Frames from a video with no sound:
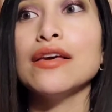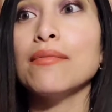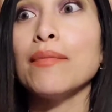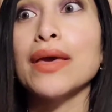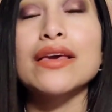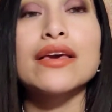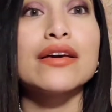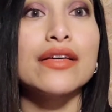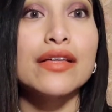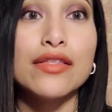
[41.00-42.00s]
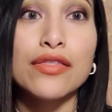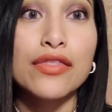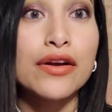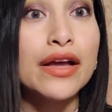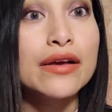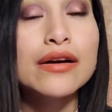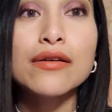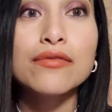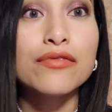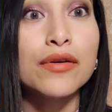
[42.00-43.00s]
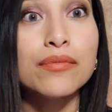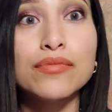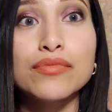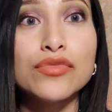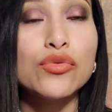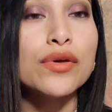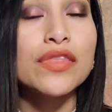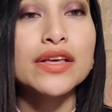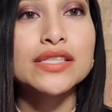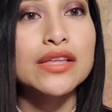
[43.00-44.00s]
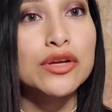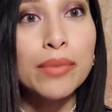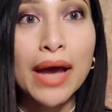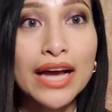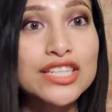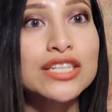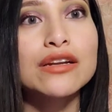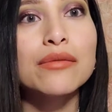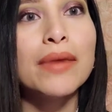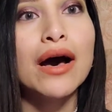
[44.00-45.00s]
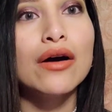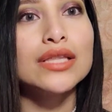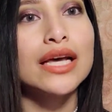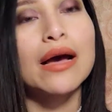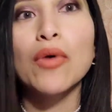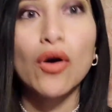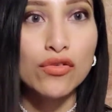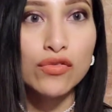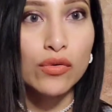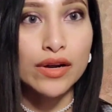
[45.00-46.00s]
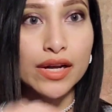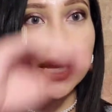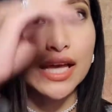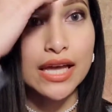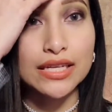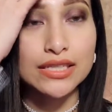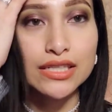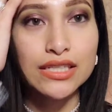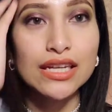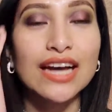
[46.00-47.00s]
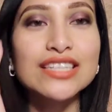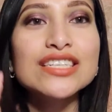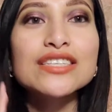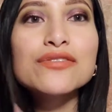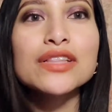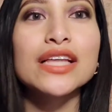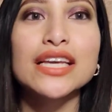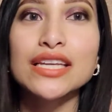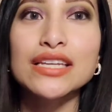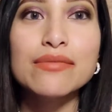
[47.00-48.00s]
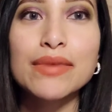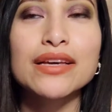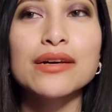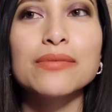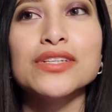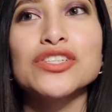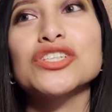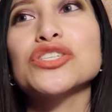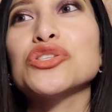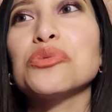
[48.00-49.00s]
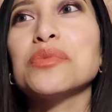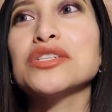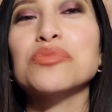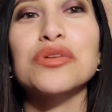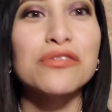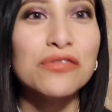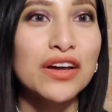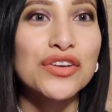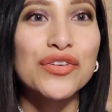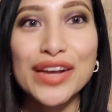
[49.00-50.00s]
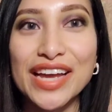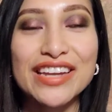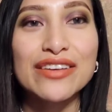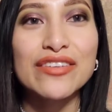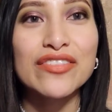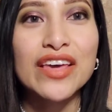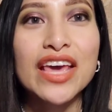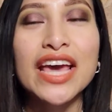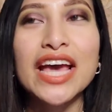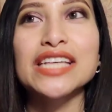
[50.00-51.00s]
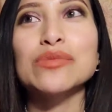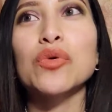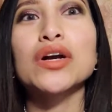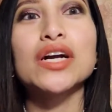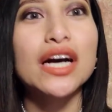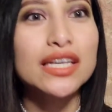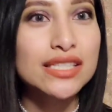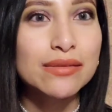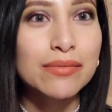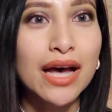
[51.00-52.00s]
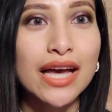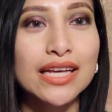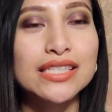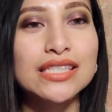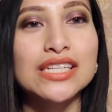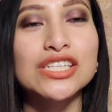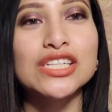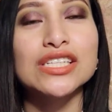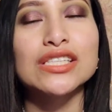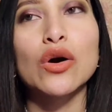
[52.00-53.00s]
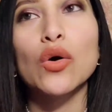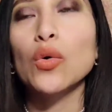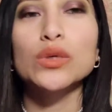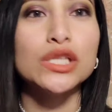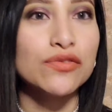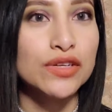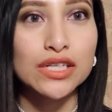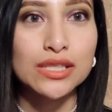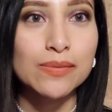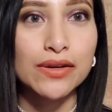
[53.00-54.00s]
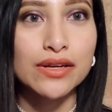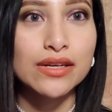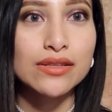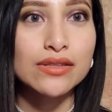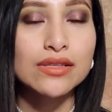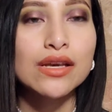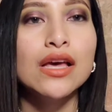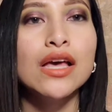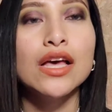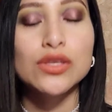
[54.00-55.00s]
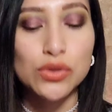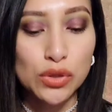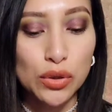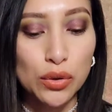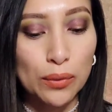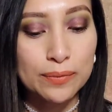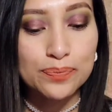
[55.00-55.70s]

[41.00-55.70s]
make their income from doing things that they're passionate about. Like, I'm all for it. And I just feel like indie makeup is just so much more fun, creative. It's more customized. It's just a whole different experience. So